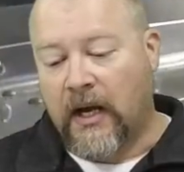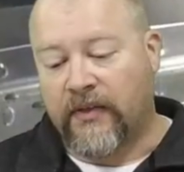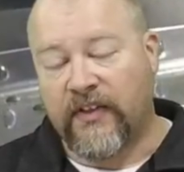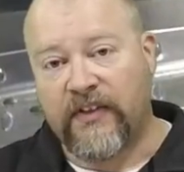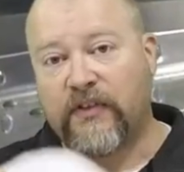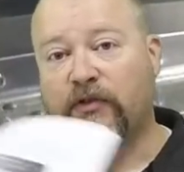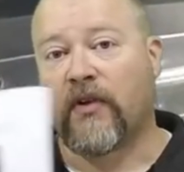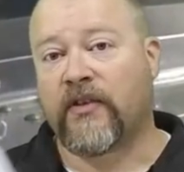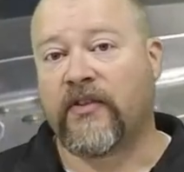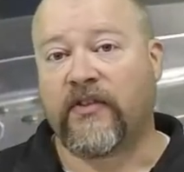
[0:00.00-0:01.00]
These
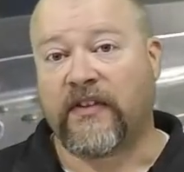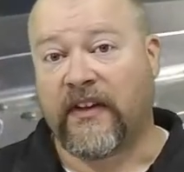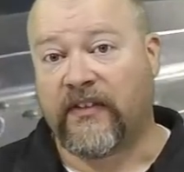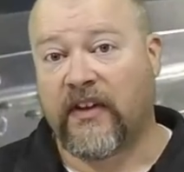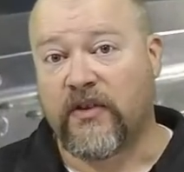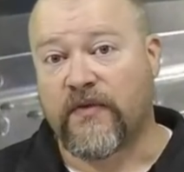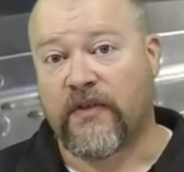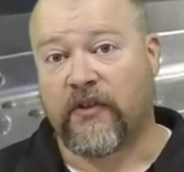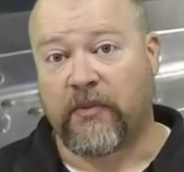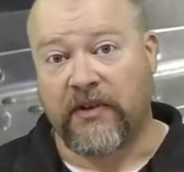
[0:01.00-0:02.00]
instructions that they send you
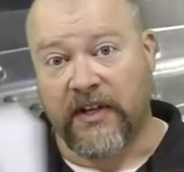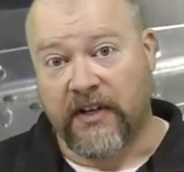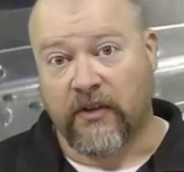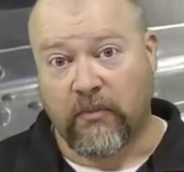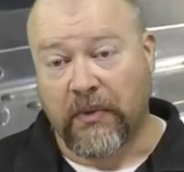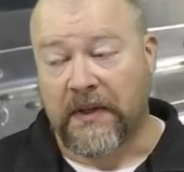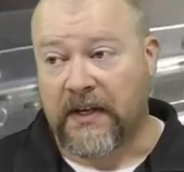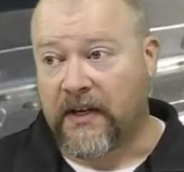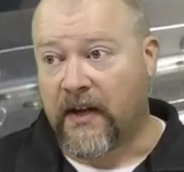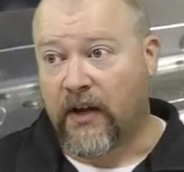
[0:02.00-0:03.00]
for this particular bulletin